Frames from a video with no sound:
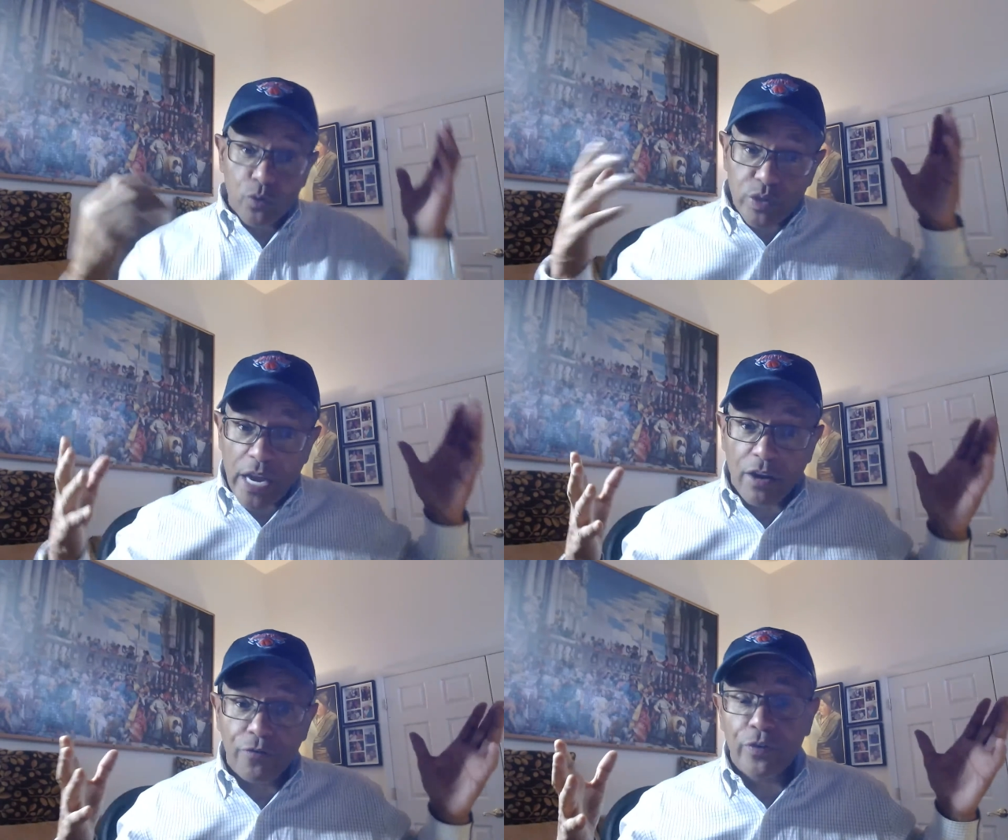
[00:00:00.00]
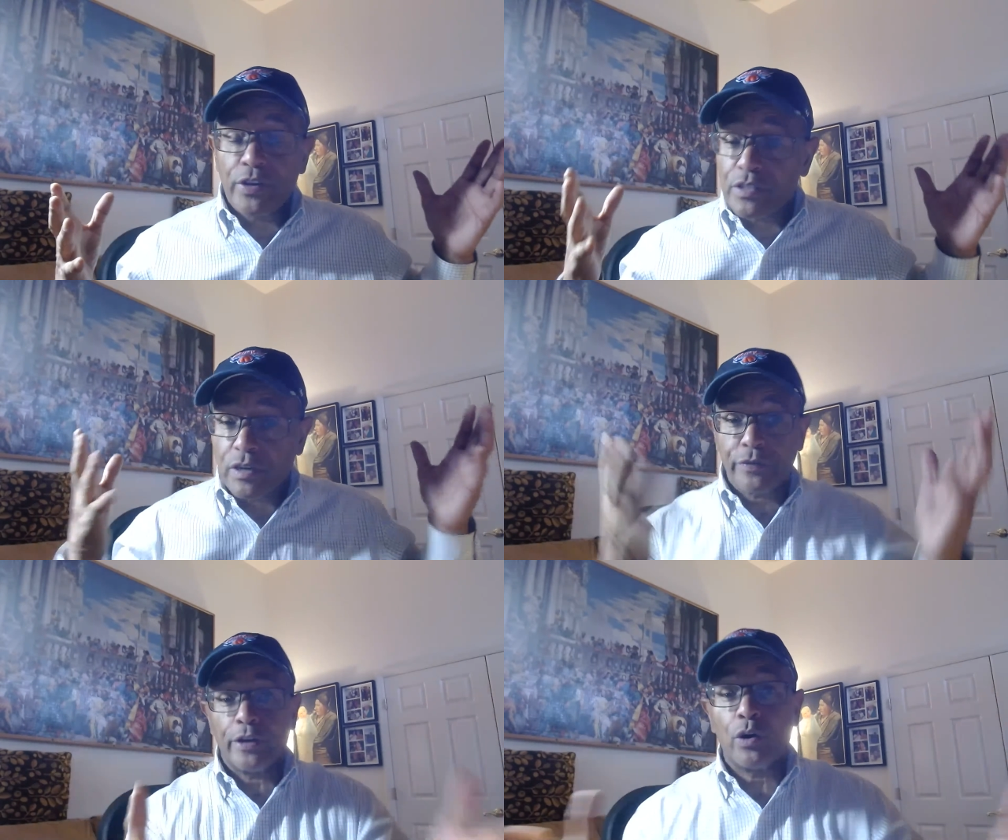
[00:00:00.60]
You check them for
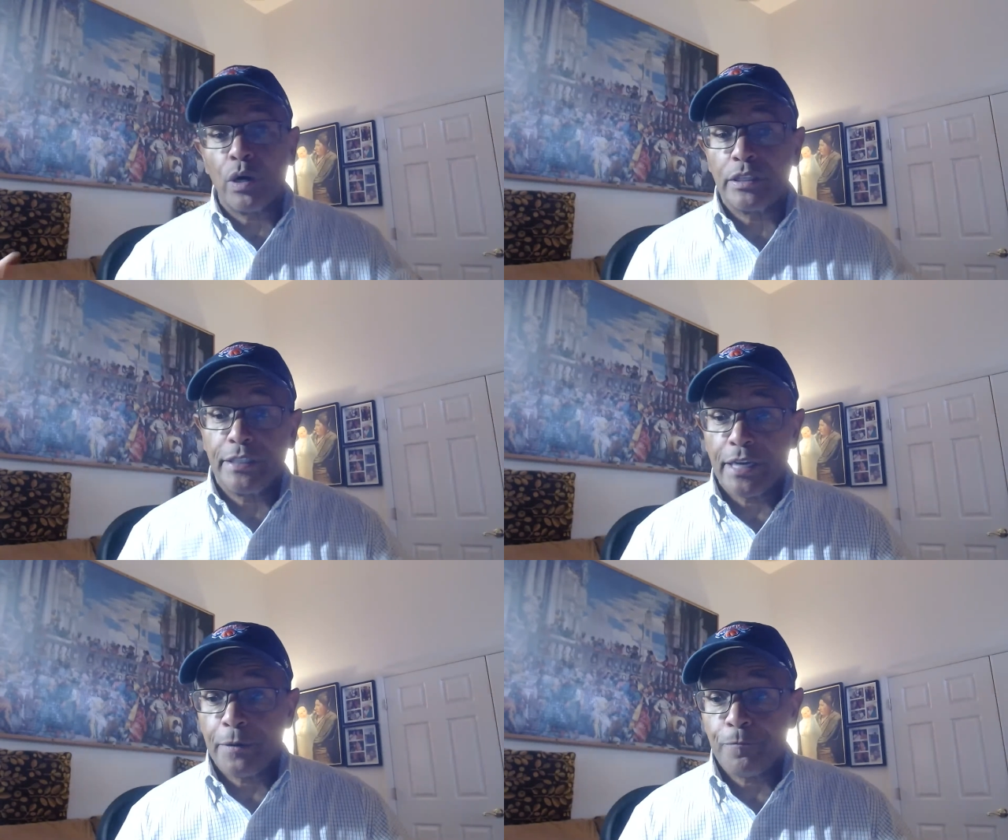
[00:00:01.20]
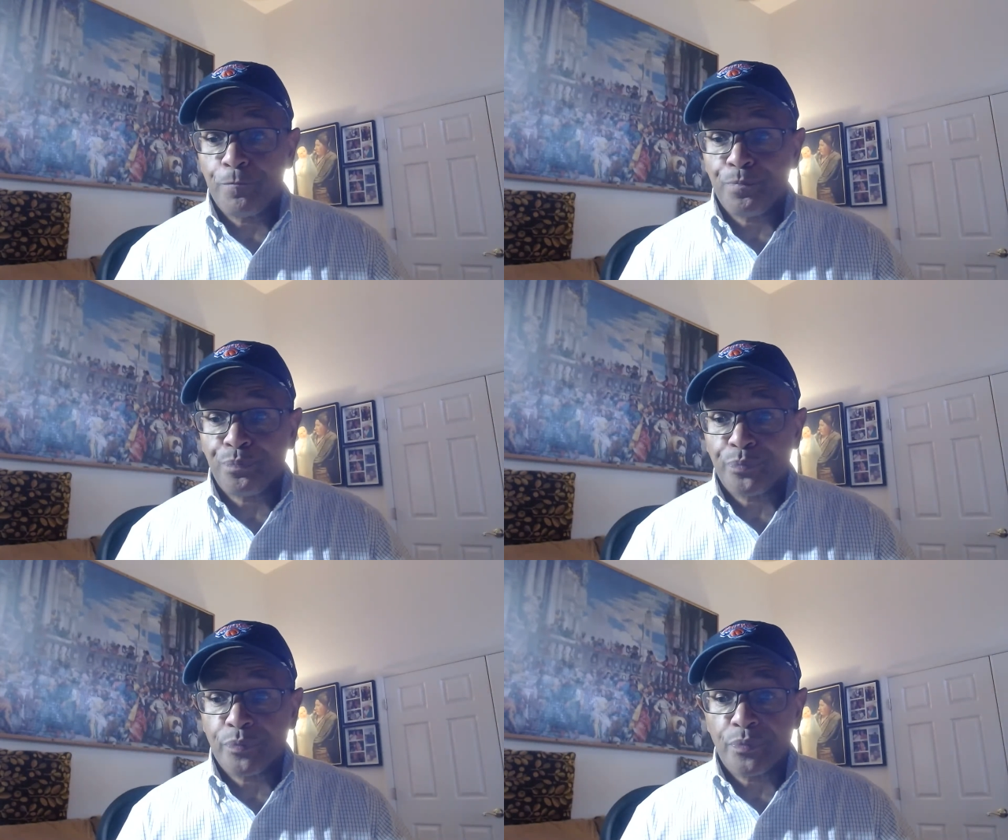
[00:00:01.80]
yourself. They're all in there.
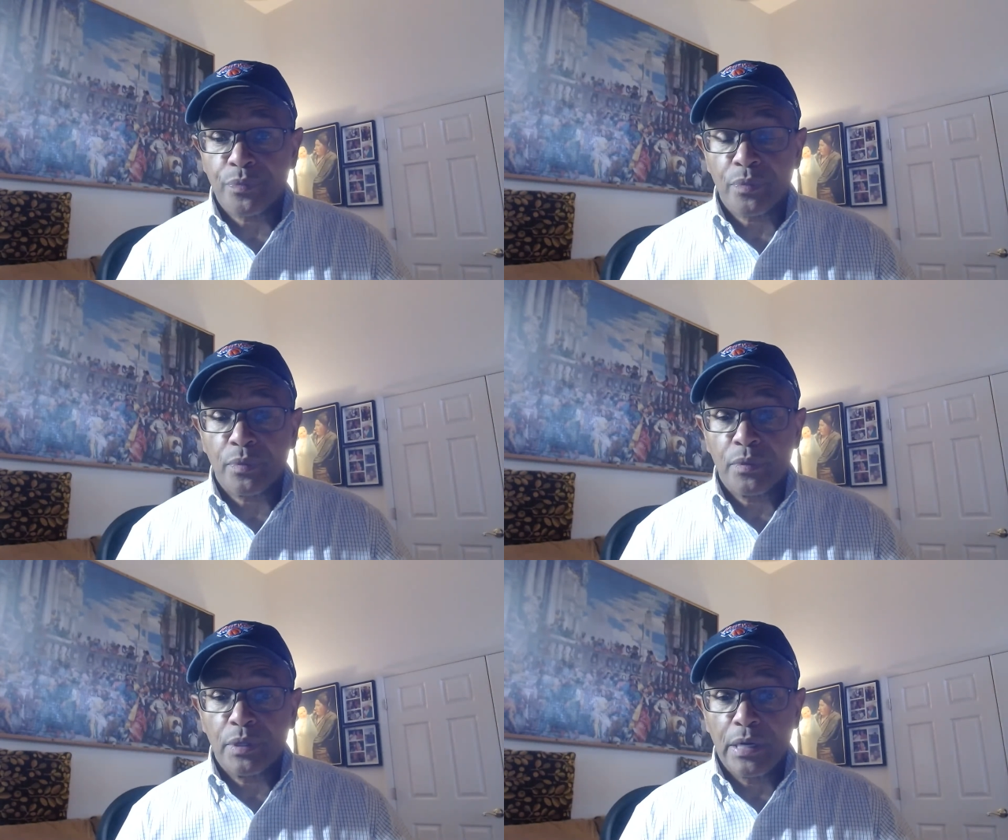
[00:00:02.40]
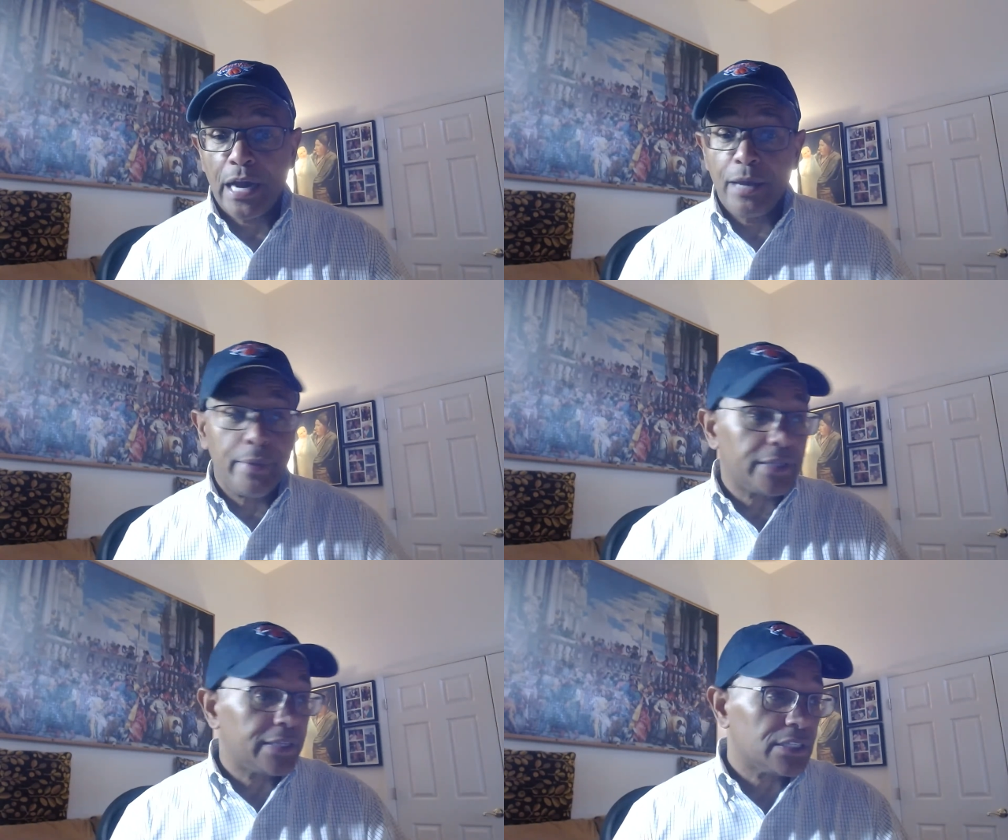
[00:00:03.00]
I ain't
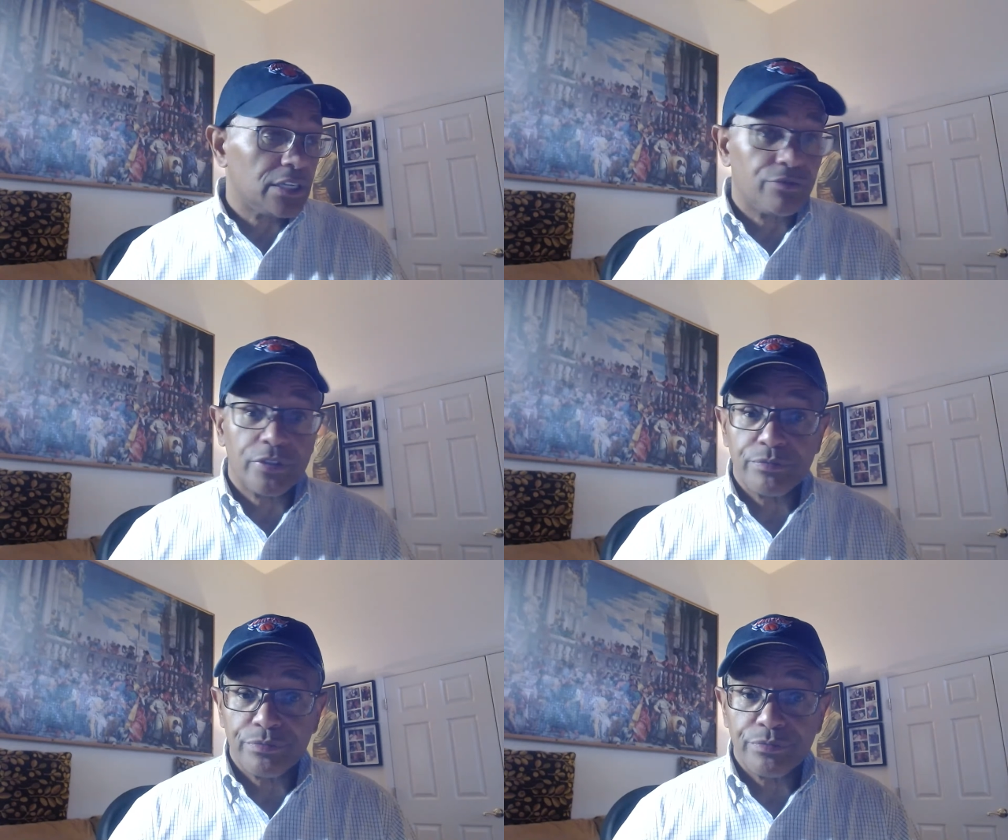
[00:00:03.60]
make this stuff up.